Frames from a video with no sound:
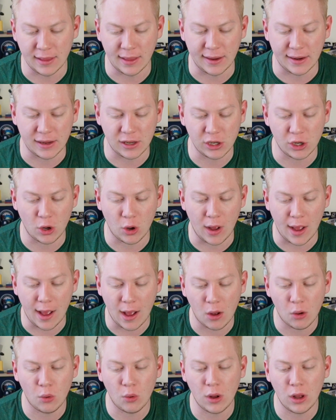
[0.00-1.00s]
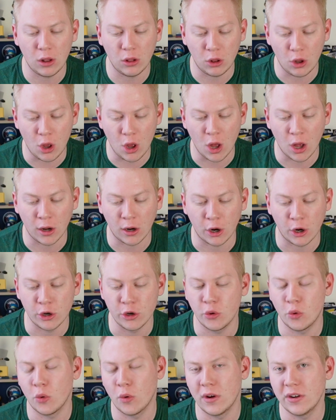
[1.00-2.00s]
Like, how long are
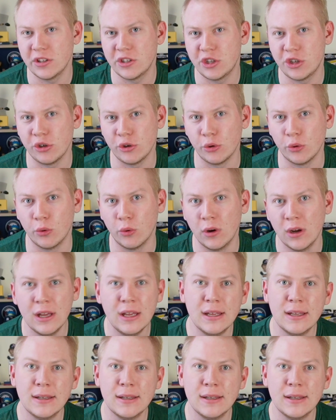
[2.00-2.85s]
you going to